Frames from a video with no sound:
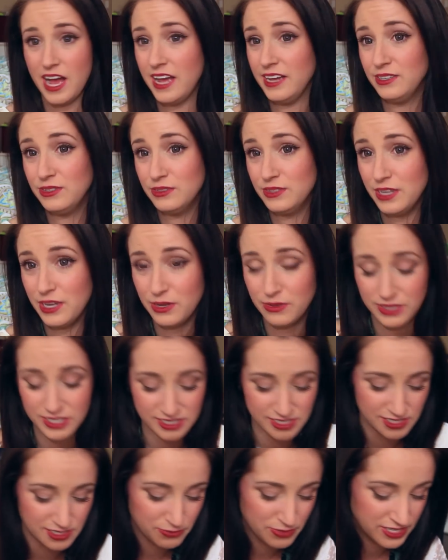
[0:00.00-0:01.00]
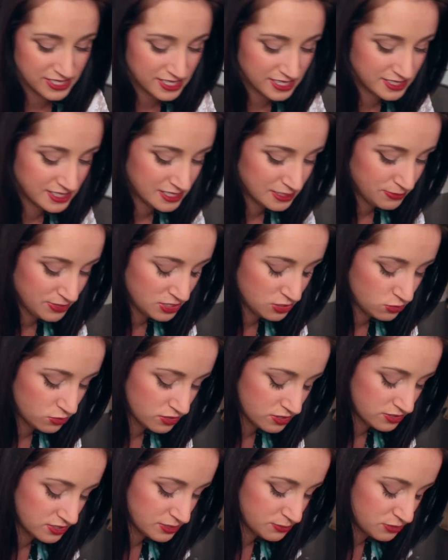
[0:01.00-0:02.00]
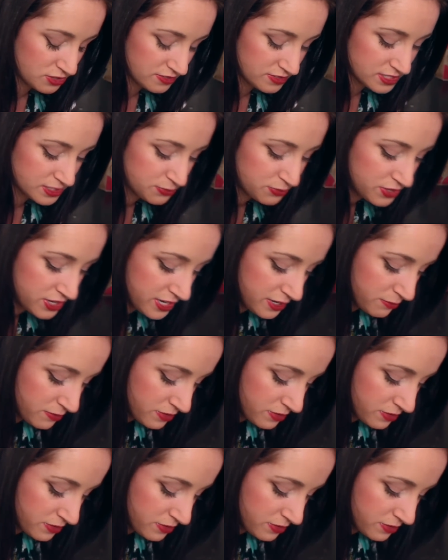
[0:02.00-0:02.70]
I don't know. That doesn't make sense to me. Coral is more of a spring,